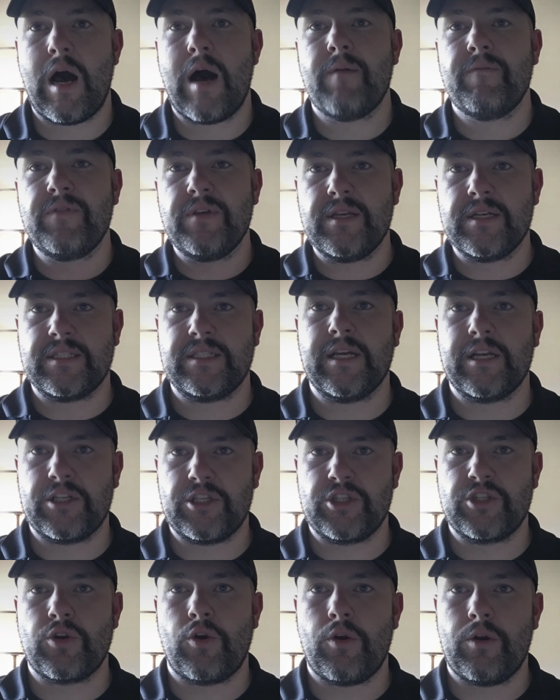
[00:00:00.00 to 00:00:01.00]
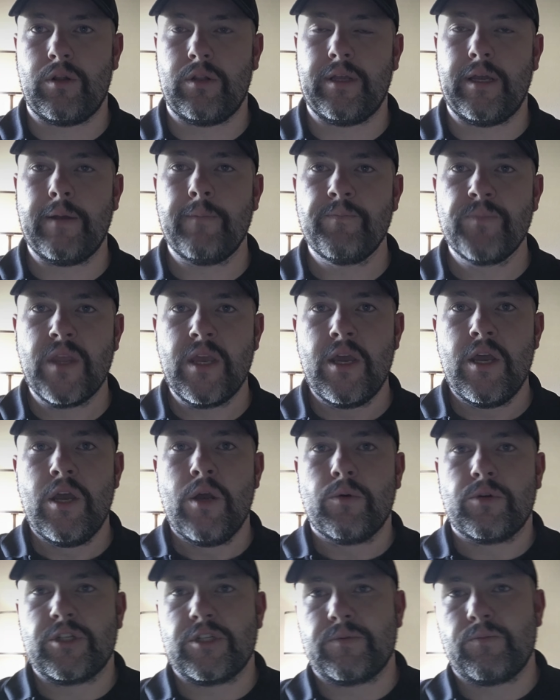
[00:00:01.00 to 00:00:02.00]
obvious externally,
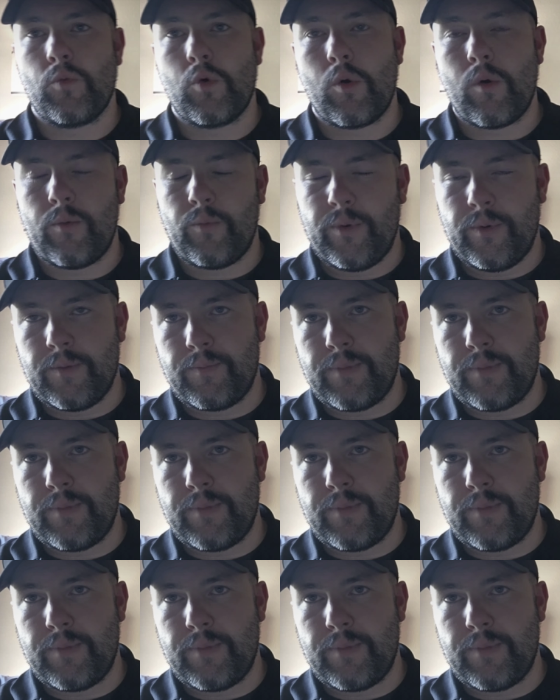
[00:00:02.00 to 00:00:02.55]
which is more what we